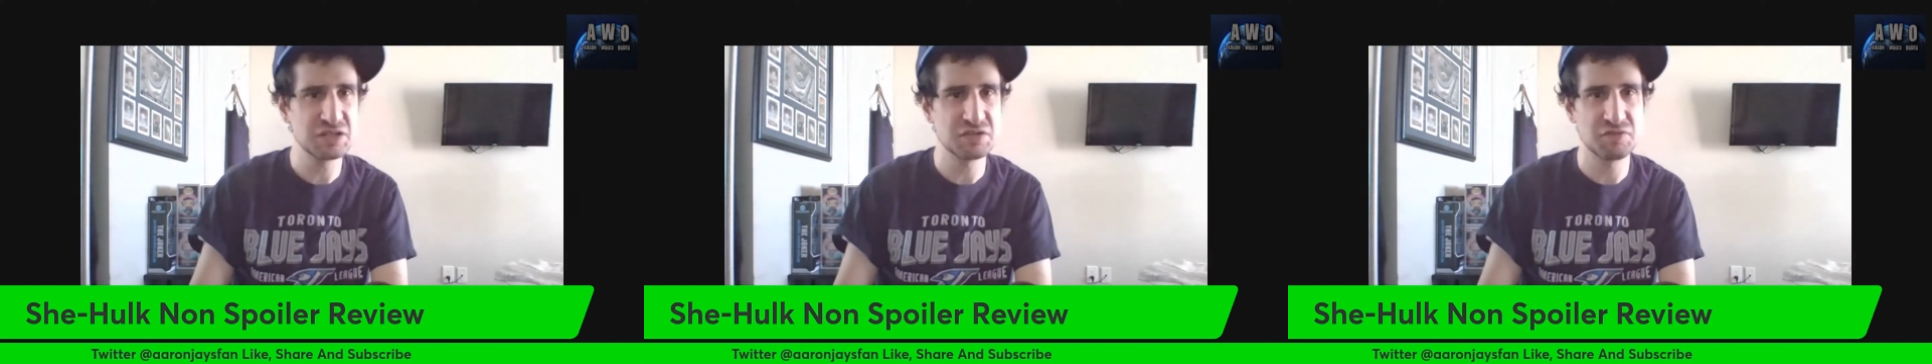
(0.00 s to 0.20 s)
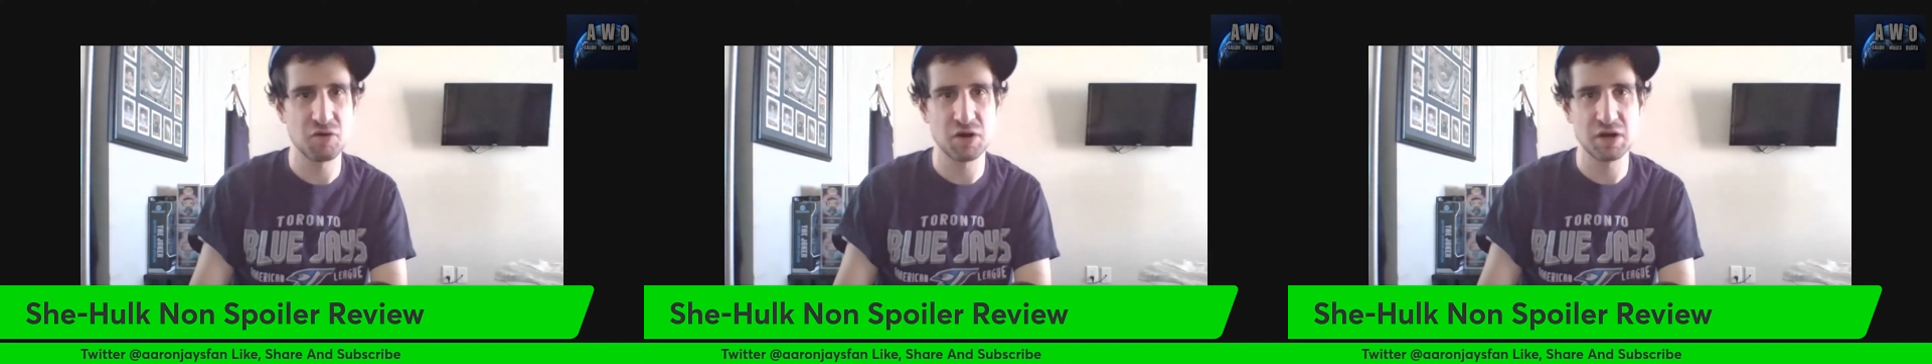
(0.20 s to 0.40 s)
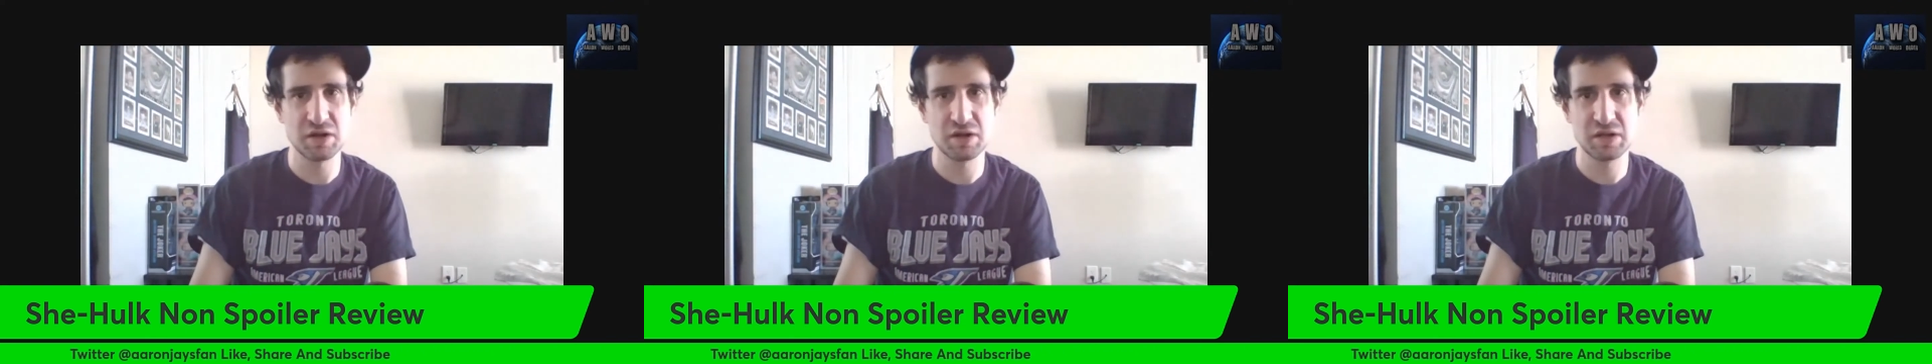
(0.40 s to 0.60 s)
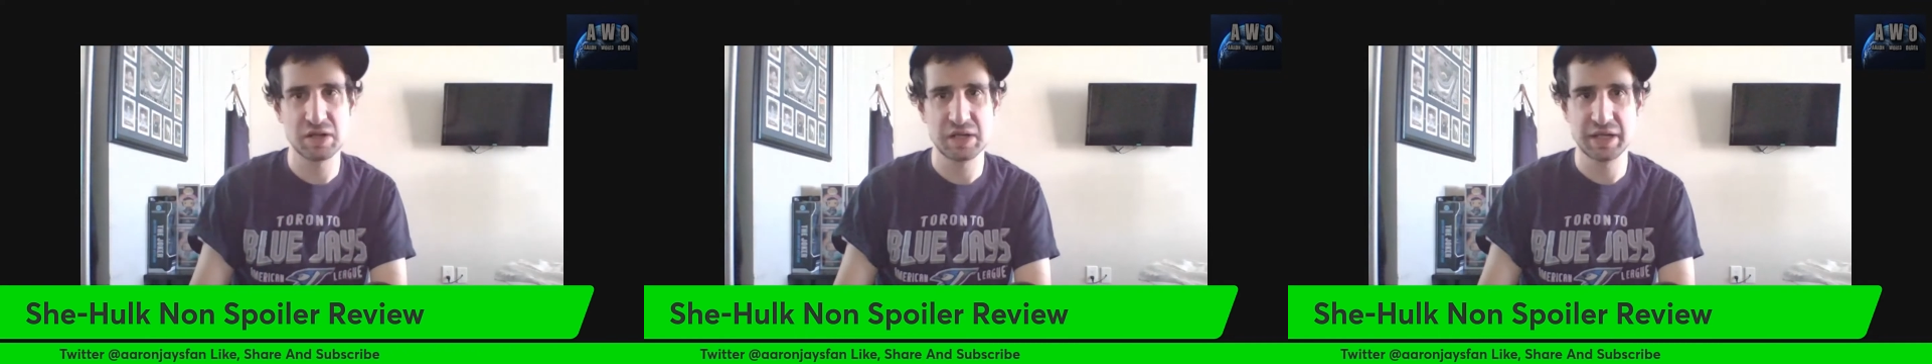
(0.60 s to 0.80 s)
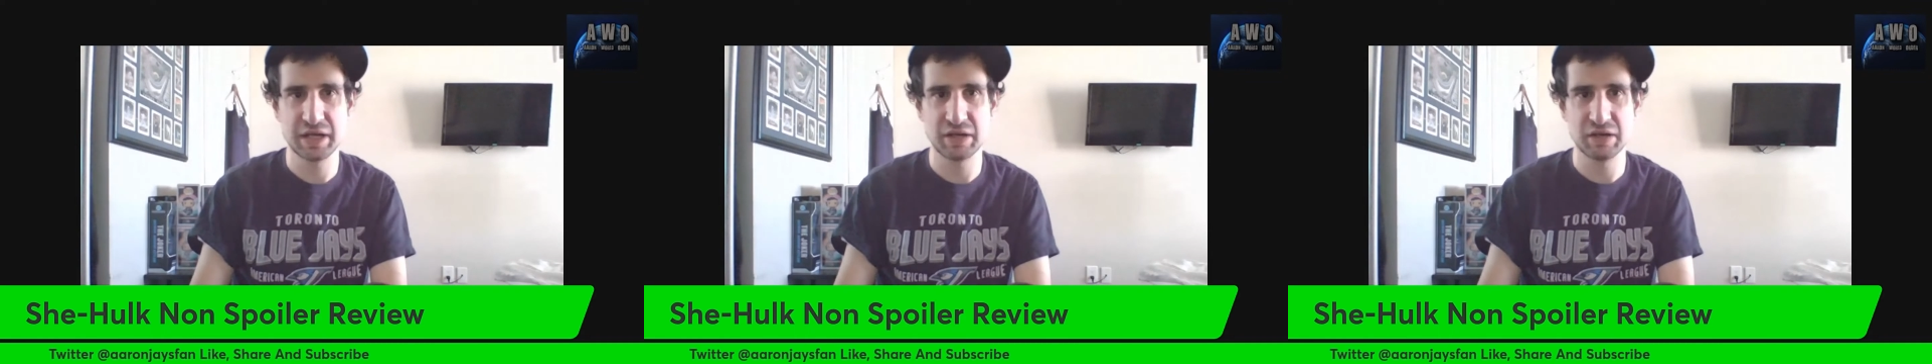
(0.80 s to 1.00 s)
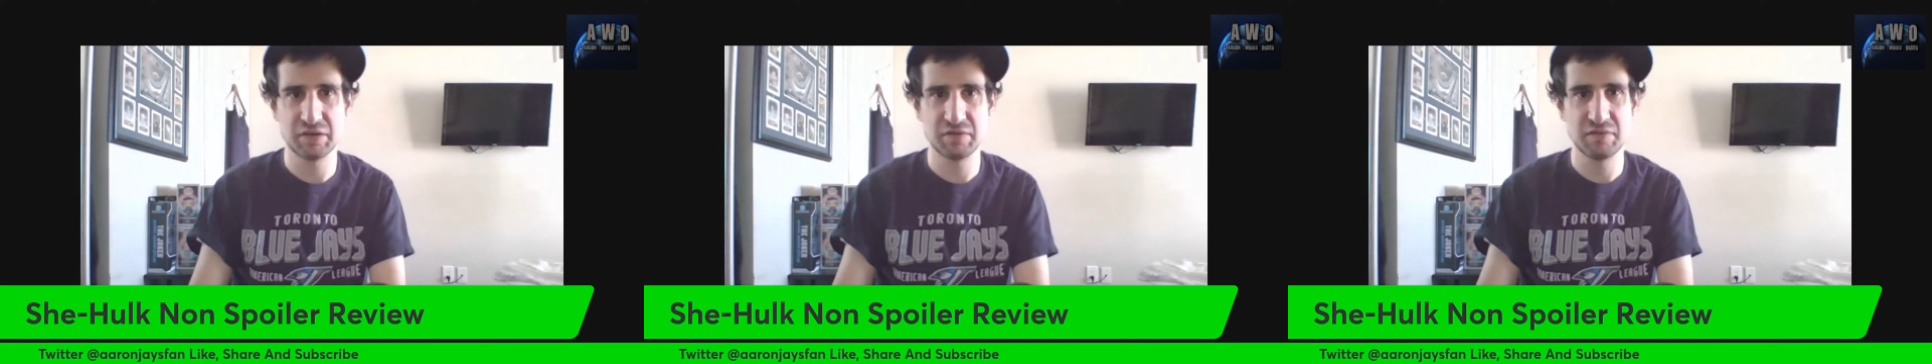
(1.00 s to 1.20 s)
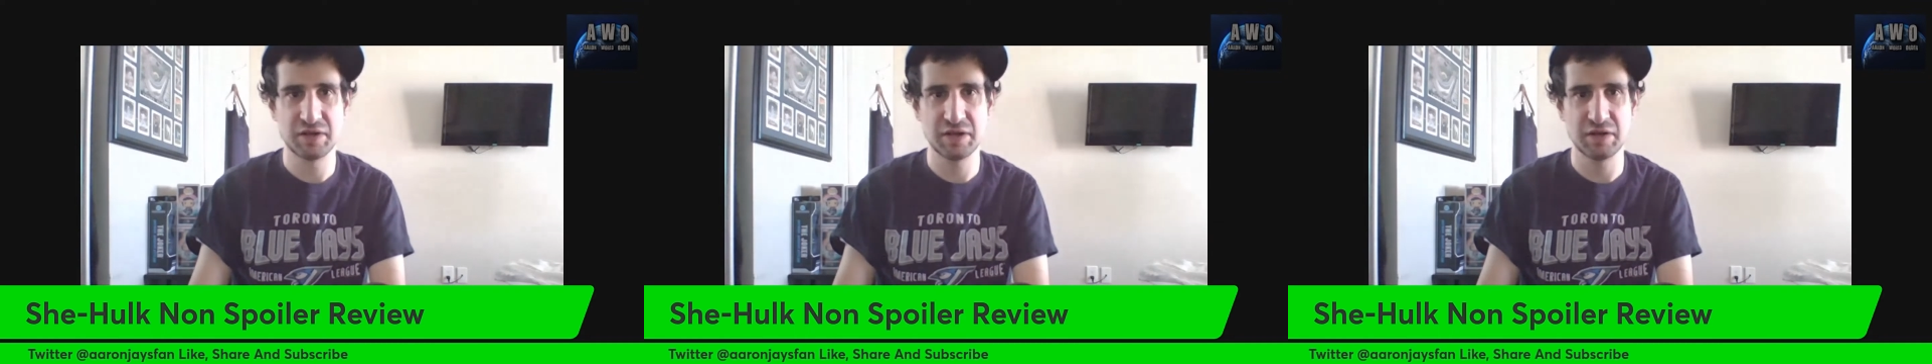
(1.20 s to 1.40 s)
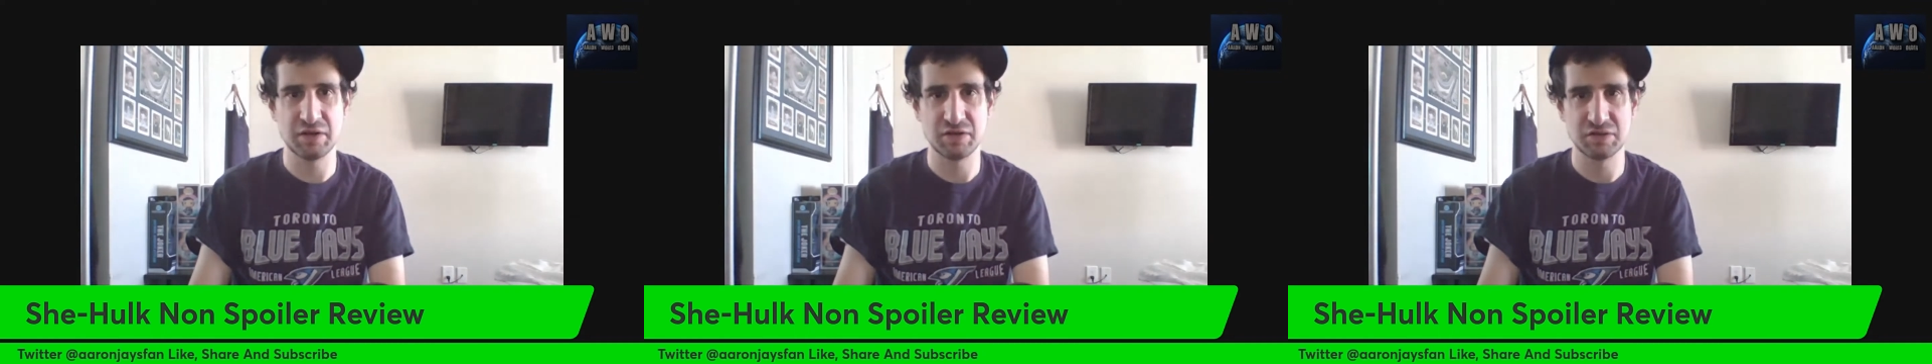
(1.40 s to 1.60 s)
for
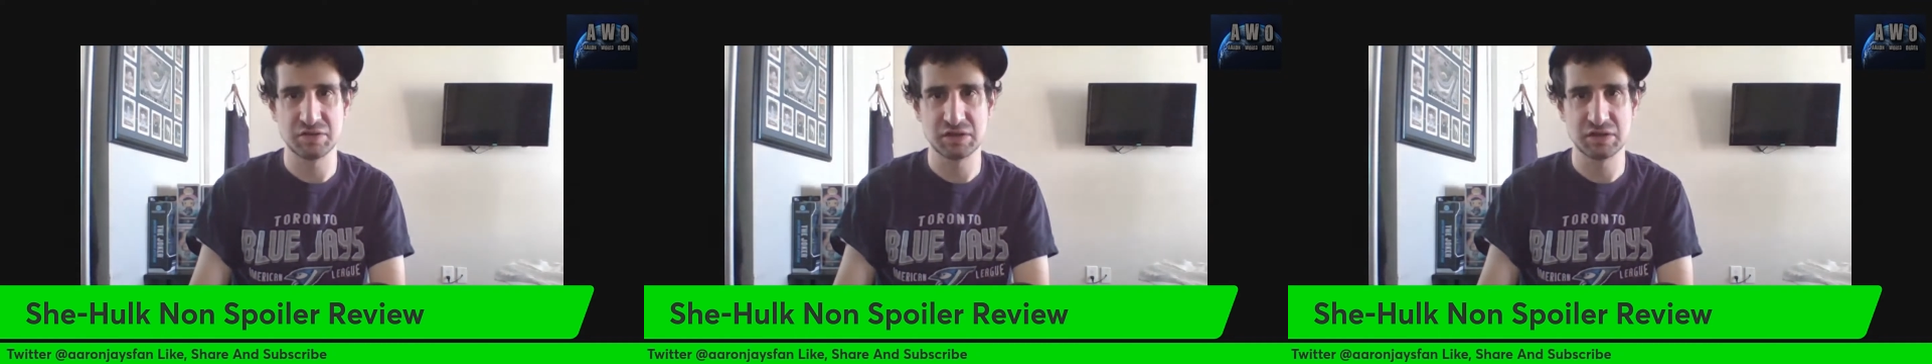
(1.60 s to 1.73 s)
heroes,